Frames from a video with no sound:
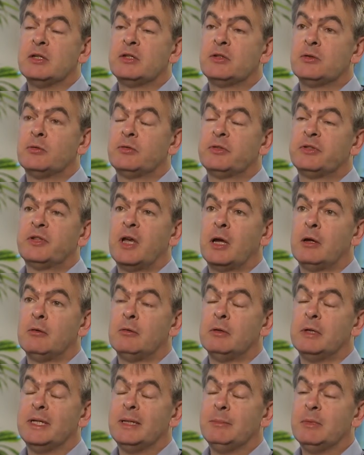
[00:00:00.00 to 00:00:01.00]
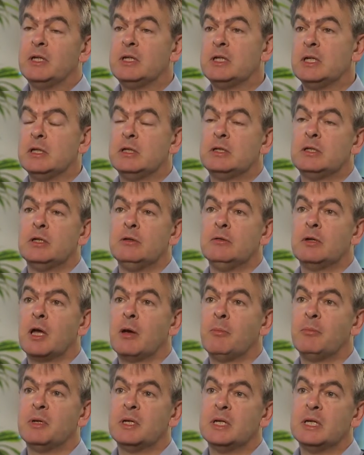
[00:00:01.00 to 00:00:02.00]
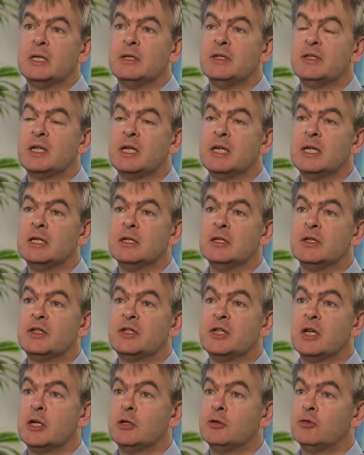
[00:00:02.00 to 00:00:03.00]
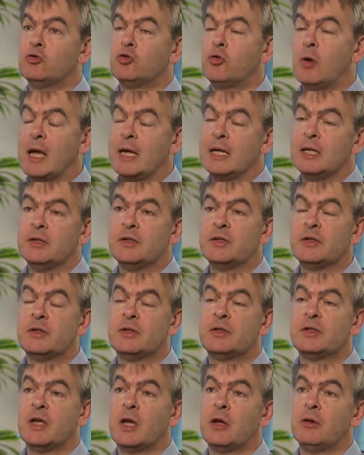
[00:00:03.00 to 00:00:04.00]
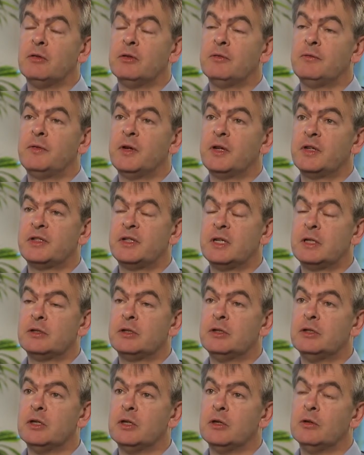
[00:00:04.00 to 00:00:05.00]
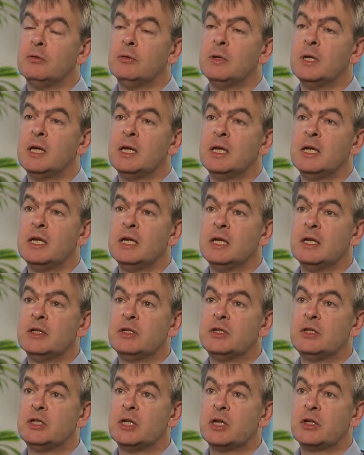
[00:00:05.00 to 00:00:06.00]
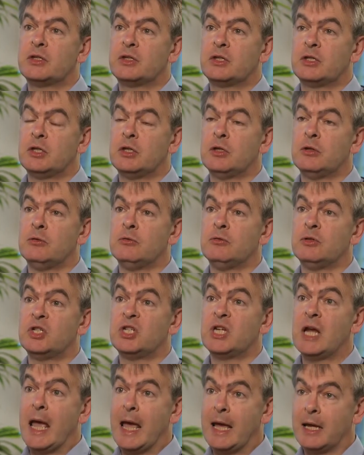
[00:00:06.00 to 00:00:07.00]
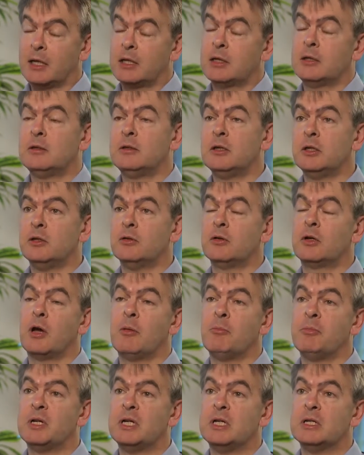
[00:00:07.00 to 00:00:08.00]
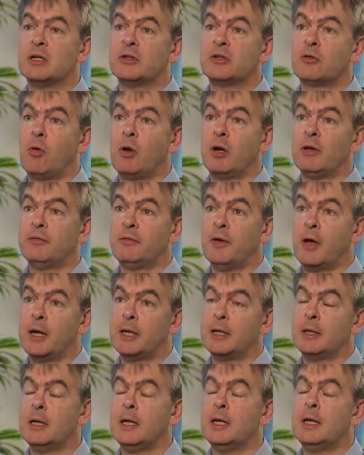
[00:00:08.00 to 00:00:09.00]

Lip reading: it's also limited to companies in certain trades. So the first thing to do is just to check that your company does qualify.